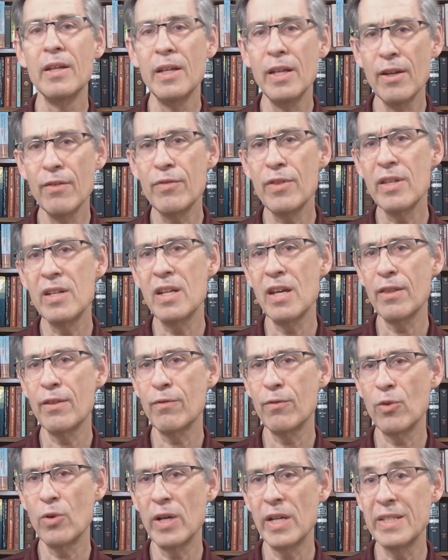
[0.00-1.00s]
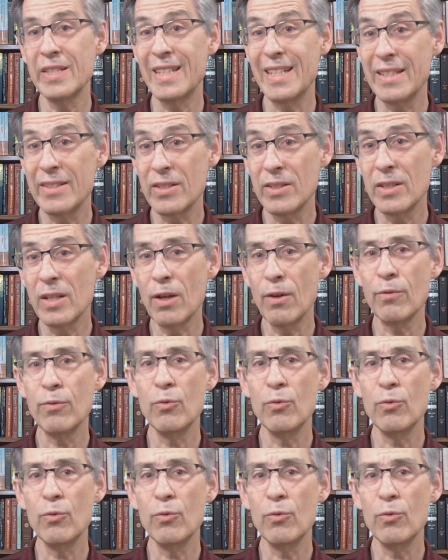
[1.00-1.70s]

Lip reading: if the death of Christ itself